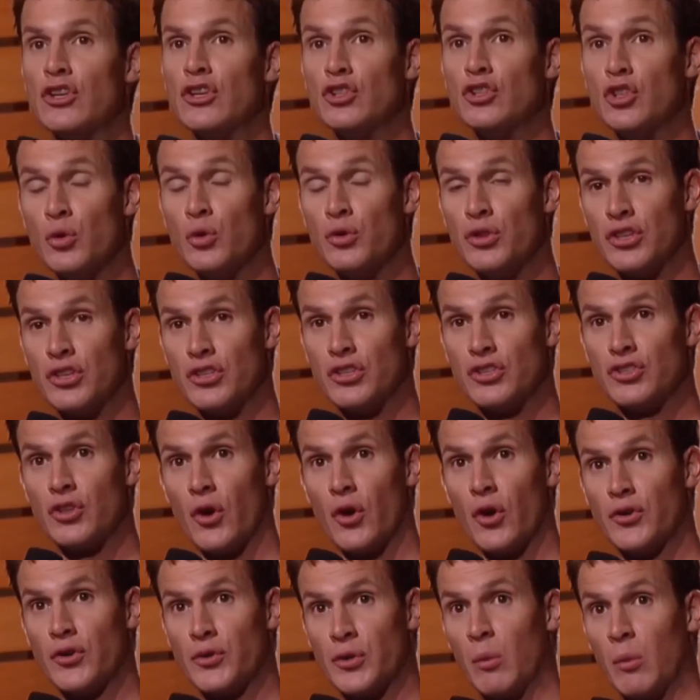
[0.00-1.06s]
they can do this
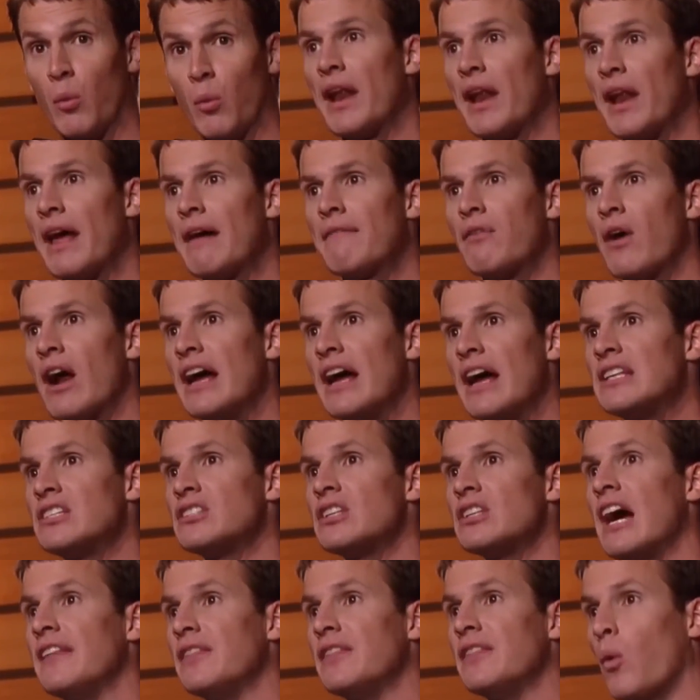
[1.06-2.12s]
surgery. Whatever, I
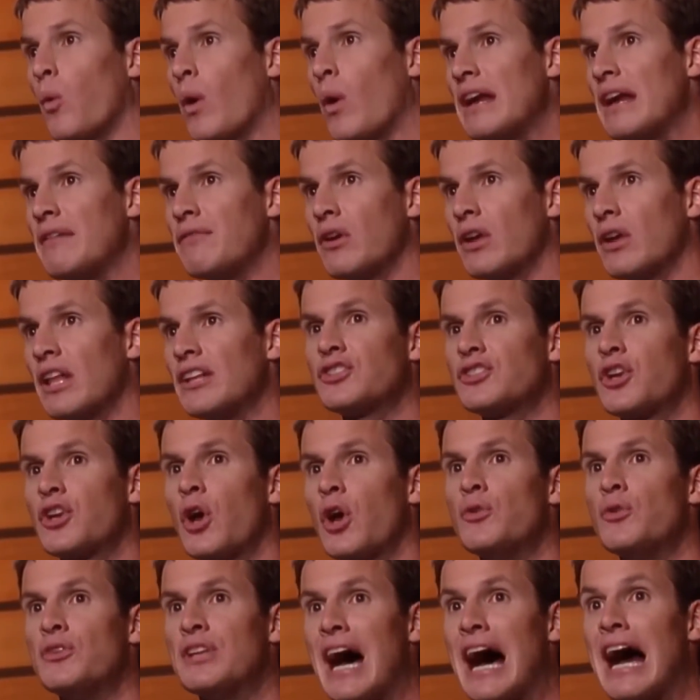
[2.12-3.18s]
signed the waiver. Let's
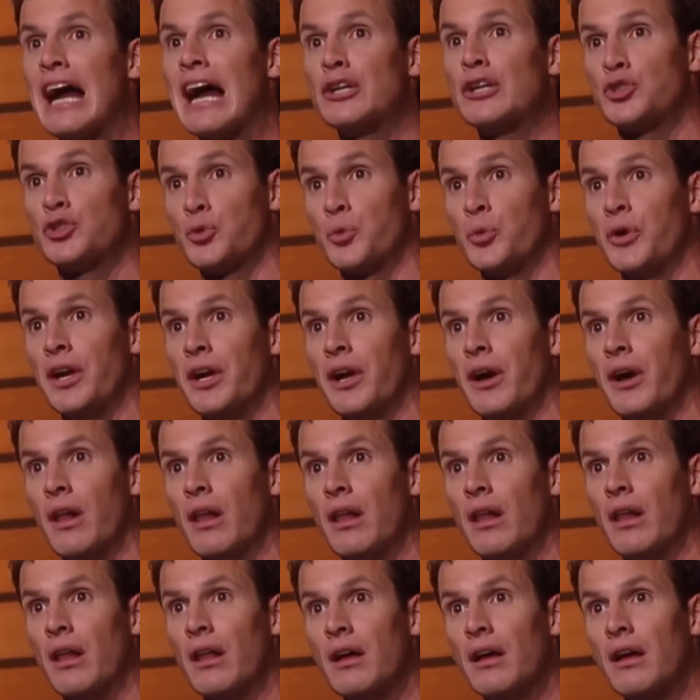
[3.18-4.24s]
go, doc,
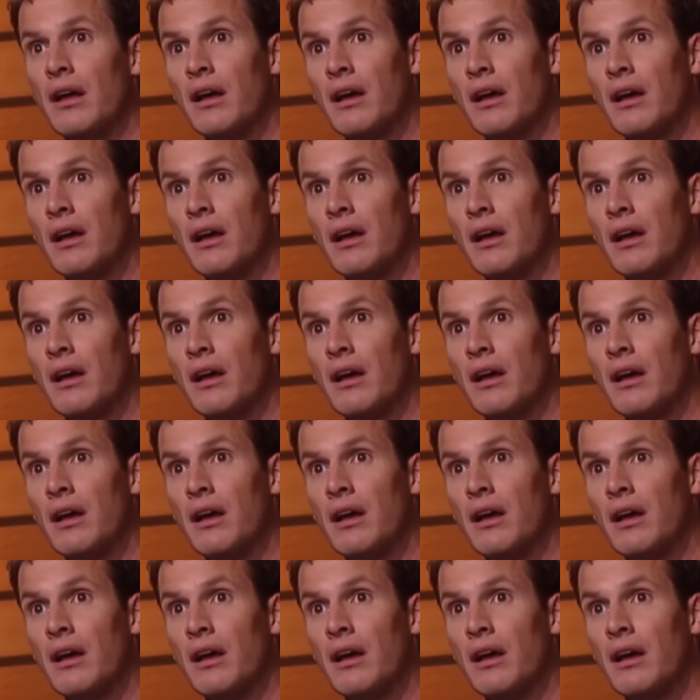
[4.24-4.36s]
drill.